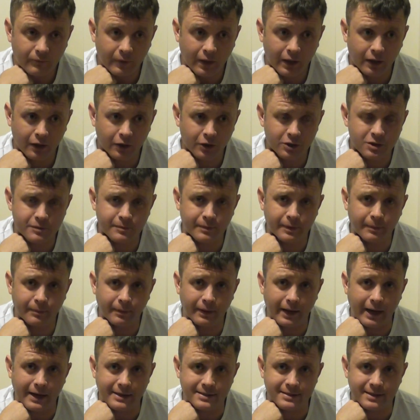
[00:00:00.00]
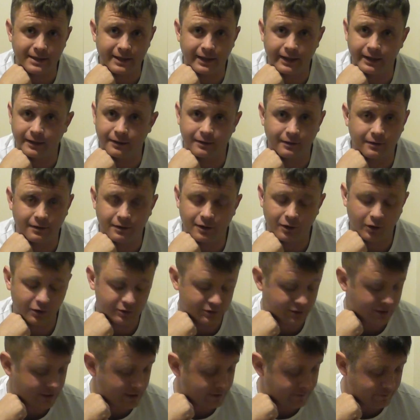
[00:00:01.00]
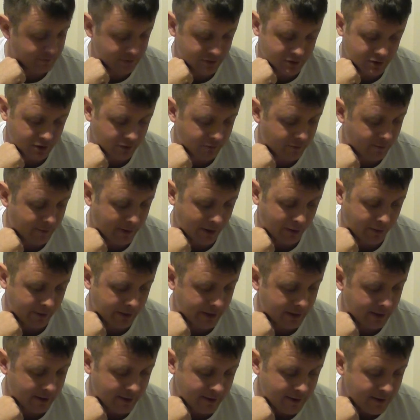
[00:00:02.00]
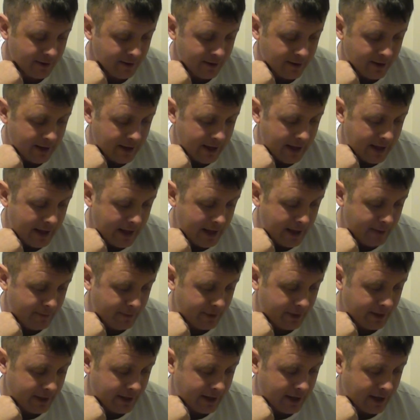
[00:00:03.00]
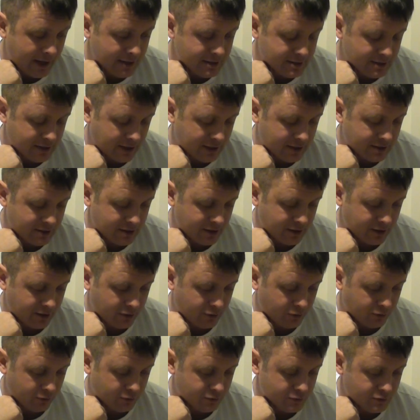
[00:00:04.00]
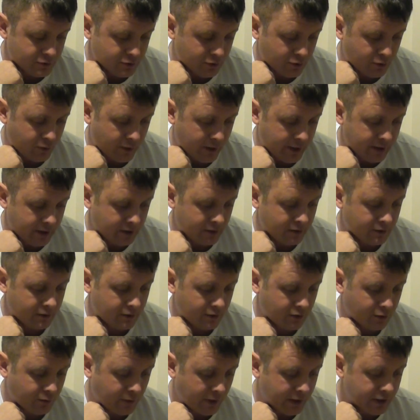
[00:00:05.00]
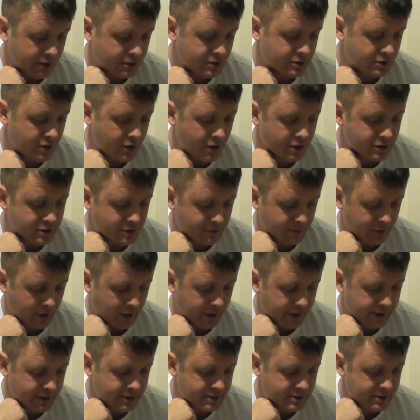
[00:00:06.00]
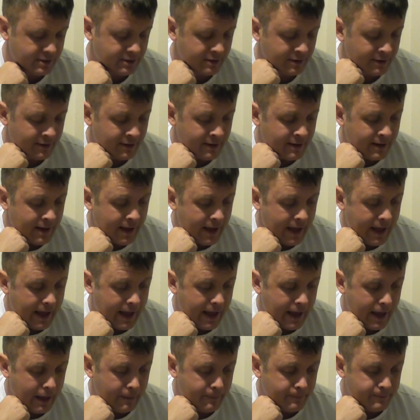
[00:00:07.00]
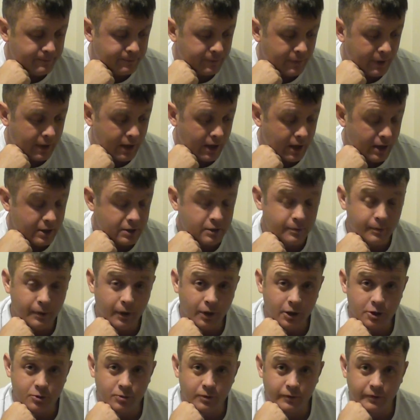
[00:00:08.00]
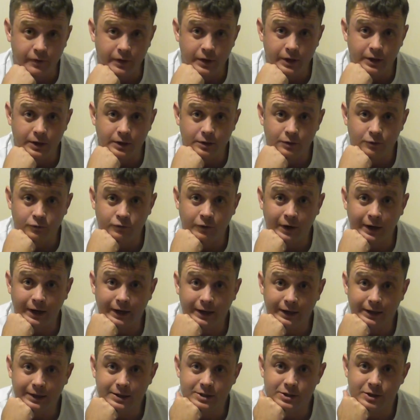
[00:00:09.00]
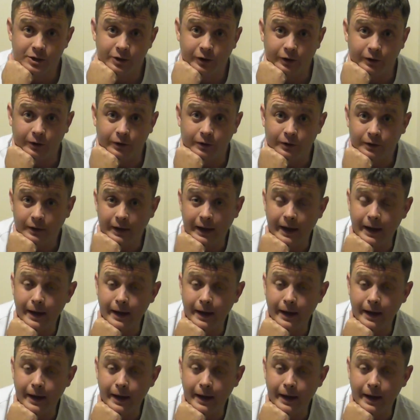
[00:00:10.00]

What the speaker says: loads of people asking loads of different stuff about it. And it has actually caused quite a stir, to be honest. And to be honest with you, rightly so.